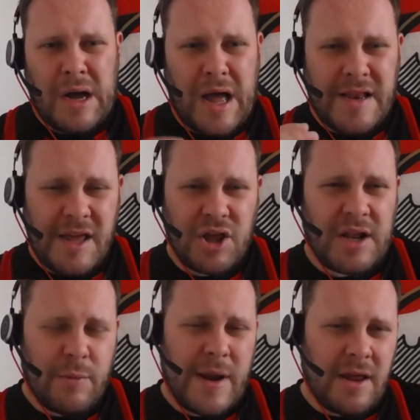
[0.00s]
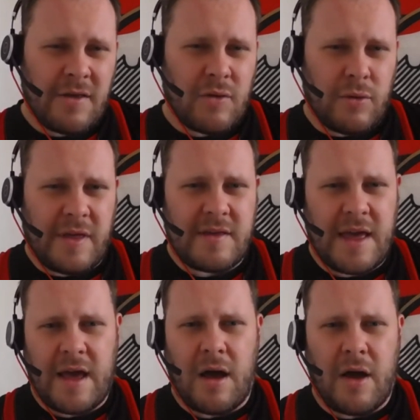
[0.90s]
initially when I saw this
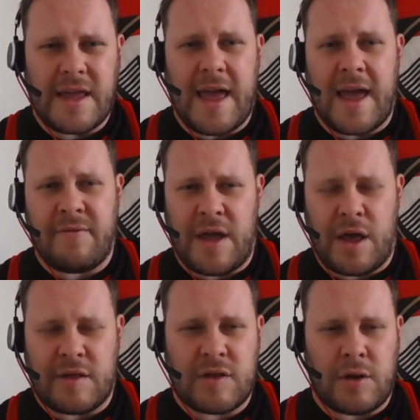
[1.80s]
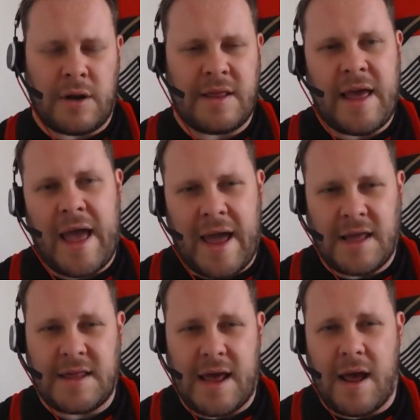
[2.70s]
kit, I gave it a solid
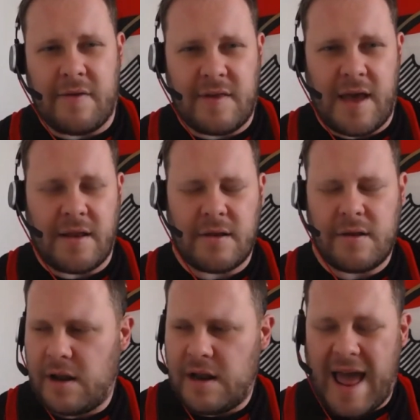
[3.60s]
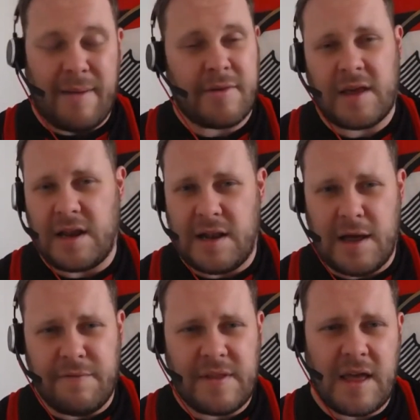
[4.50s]
8 out of 10. I absolutely
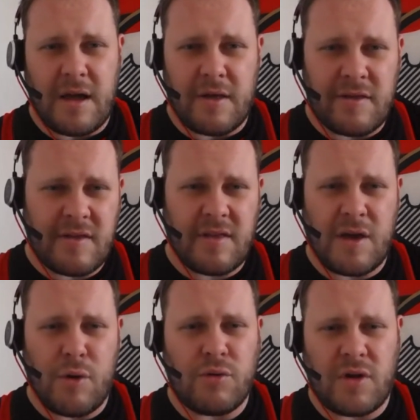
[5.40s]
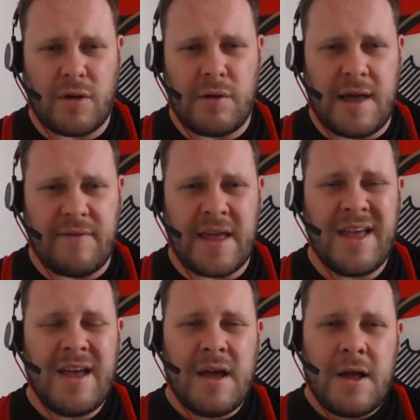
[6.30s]
loved it. I still do love it.
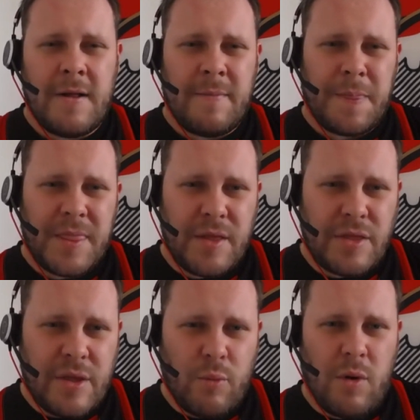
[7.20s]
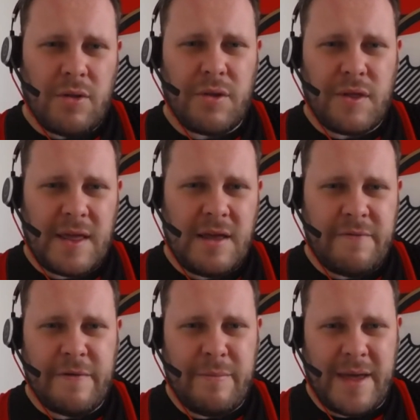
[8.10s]
The one thing
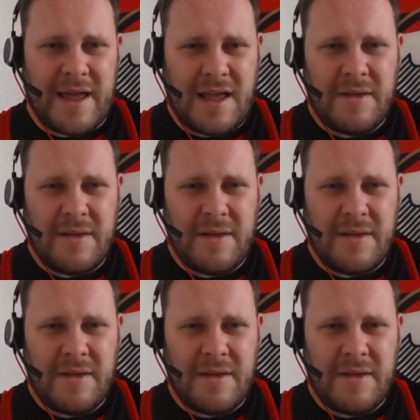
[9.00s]
for me,